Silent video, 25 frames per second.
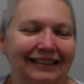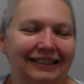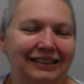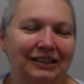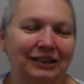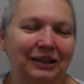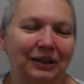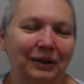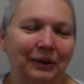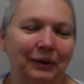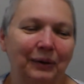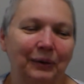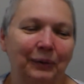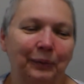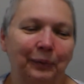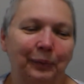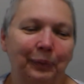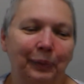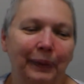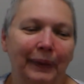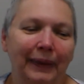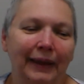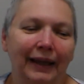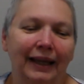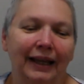
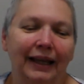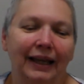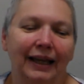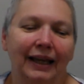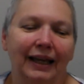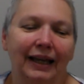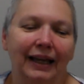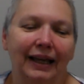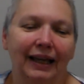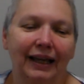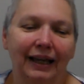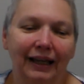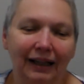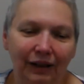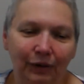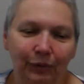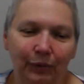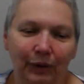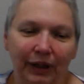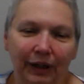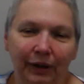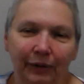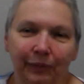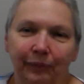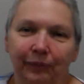So
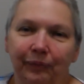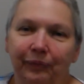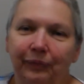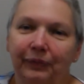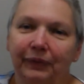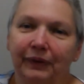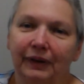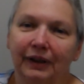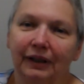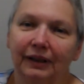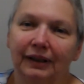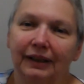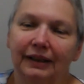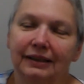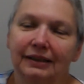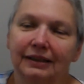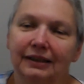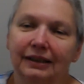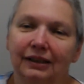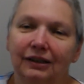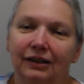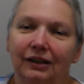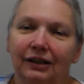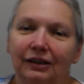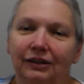anyway, let's
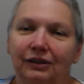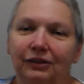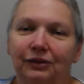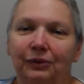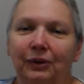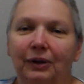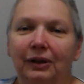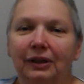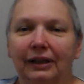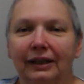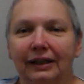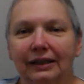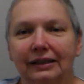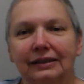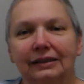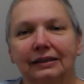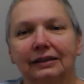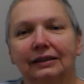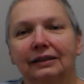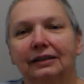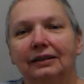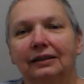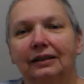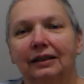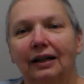get on to our
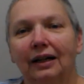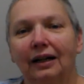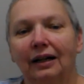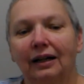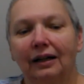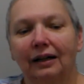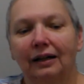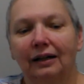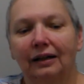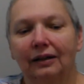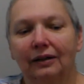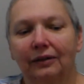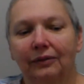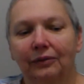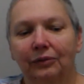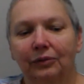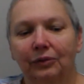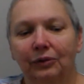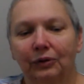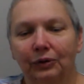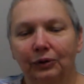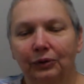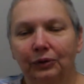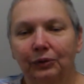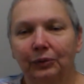lesson.
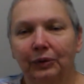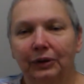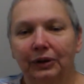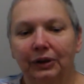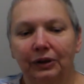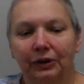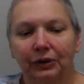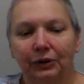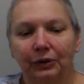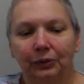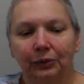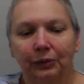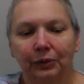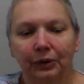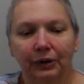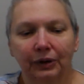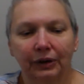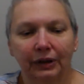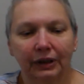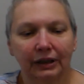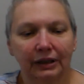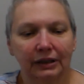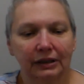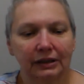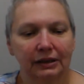Learn what the new
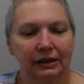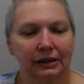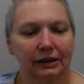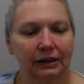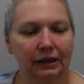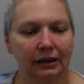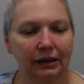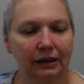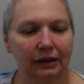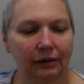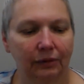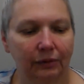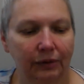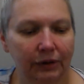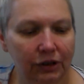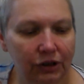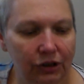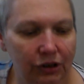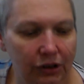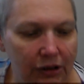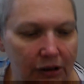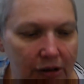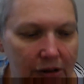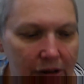word is, which